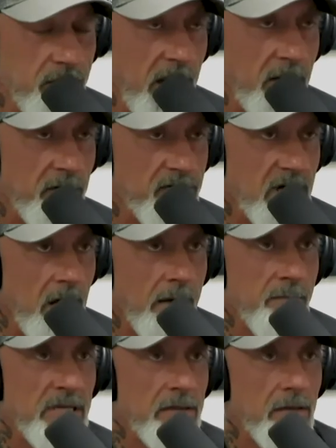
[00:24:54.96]
a matter of
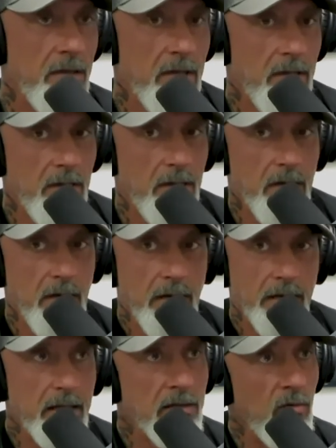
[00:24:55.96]
time and
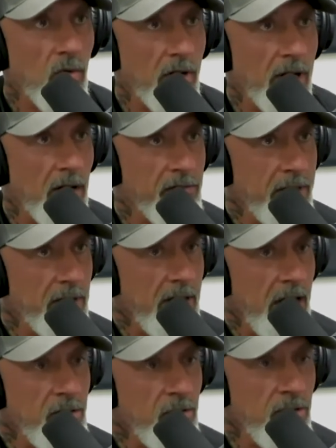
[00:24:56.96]
getting the word out there.
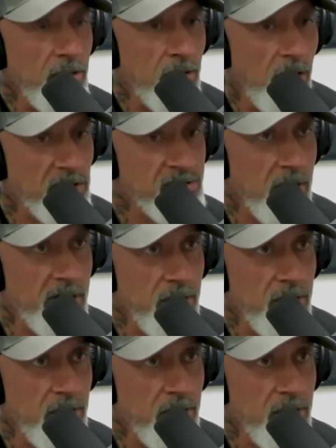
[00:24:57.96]
Now you you're also on